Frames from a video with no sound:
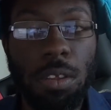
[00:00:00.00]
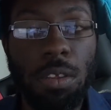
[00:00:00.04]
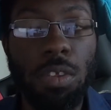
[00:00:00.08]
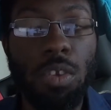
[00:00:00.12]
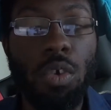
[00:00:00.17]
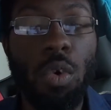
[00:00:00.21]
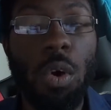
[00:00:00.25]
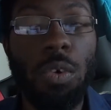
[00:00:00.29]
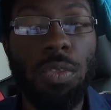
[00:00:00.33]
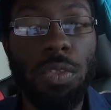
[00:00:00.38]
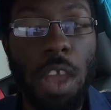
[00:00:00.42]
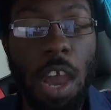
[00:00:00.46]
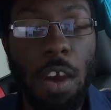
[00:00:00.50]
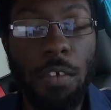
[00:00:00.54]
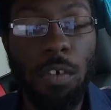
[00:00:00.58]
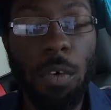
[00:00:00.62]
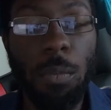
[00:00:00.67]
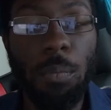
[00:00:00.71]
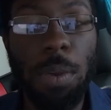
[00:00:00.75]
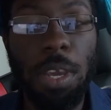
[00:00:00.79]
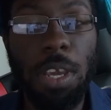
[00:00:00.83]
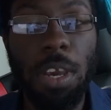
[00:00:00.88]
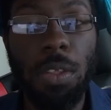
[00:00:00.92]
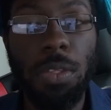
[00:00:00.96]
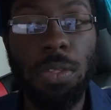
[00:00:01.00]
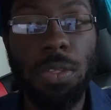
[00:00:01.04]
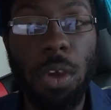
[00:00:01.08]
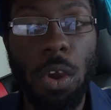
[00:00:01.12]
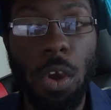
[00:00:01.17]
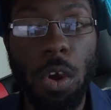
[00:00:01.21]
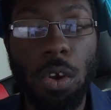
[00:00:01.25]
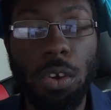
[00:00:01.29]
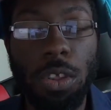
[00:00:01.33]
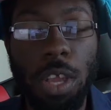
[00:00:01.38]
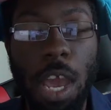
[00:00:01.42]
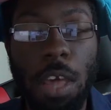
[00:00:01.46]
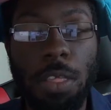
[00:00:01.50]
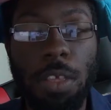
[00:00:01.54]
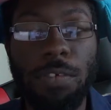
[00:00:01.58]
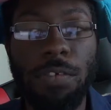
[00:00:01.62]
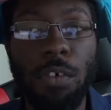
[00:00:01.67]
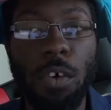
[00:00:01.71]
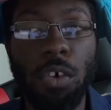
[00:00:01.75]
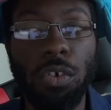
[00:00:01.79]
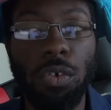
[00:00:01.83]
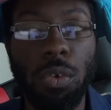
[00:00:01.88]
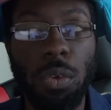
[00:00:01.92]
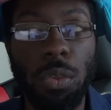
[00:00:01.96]
You will never be considered as a
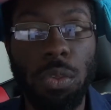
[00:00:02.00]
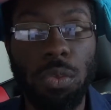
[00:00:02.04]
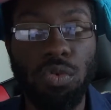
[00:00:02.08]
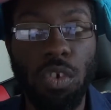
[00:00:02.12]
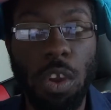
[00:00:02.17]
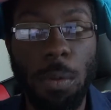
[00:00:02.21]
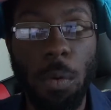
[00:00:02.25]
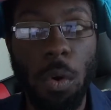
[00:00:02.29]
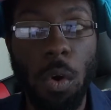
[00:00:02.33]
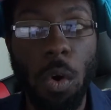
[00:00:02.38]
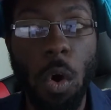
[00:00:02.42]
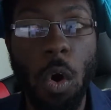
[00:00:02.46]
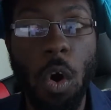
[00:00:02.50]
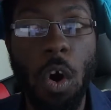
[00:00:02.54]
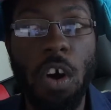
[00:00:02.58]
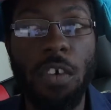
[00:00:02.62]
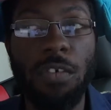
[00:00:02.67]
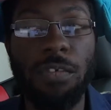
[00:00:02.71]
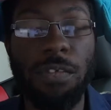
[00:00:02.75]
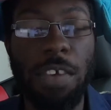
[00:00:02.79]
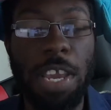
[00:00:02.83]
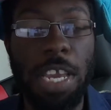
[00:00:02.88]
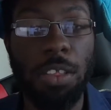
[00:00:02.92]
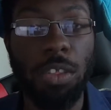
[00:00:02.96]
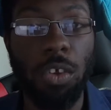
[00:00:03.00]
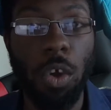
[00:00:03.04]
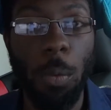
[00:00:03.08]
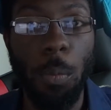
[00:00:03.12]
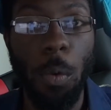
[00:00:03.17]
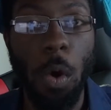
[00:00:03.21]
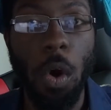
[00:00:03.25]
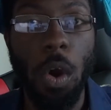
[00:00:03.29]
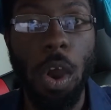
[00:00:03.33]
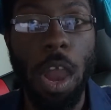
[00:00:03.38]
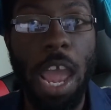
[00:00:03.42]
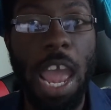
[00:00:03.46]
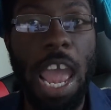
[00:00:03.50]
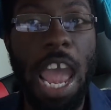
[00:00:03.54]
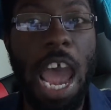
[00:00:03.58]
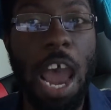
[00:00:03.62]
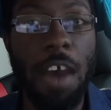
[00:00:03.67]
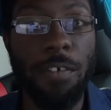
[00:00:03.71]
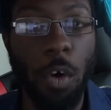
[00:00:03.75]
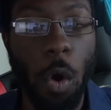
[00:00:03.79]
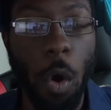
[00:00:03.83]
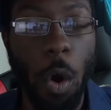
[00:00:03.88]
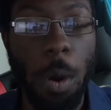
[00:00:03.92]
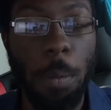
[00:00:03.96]
virtual streamer or a VTuber
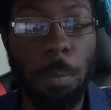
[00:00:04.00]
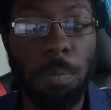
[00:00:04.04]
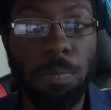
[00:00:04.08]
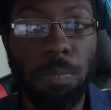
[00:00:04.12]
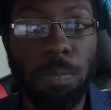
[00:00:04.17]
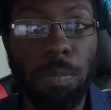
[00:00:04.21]
ever.